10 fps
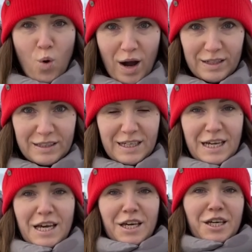one.
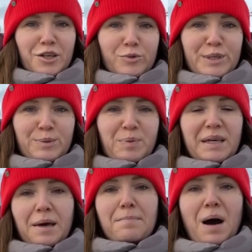Here we
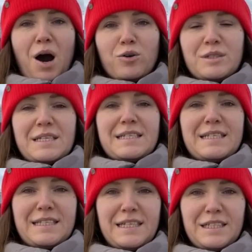speak about
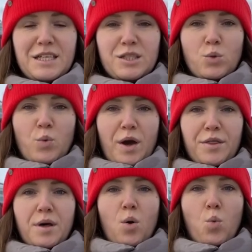cities
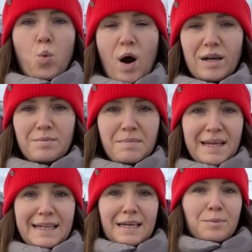with
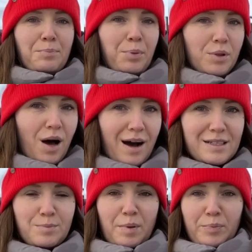1 million
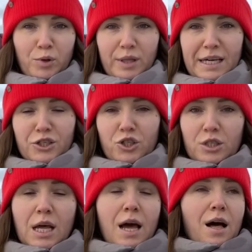plus
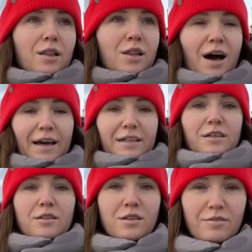population,
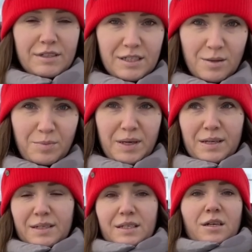like
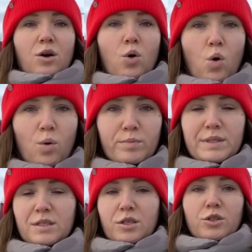Novosibirsk,
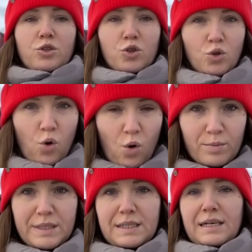Omsk,
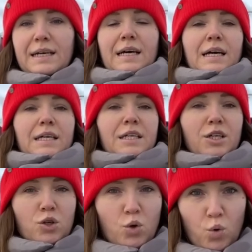Tomsk,
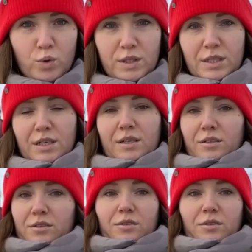Irkutsk,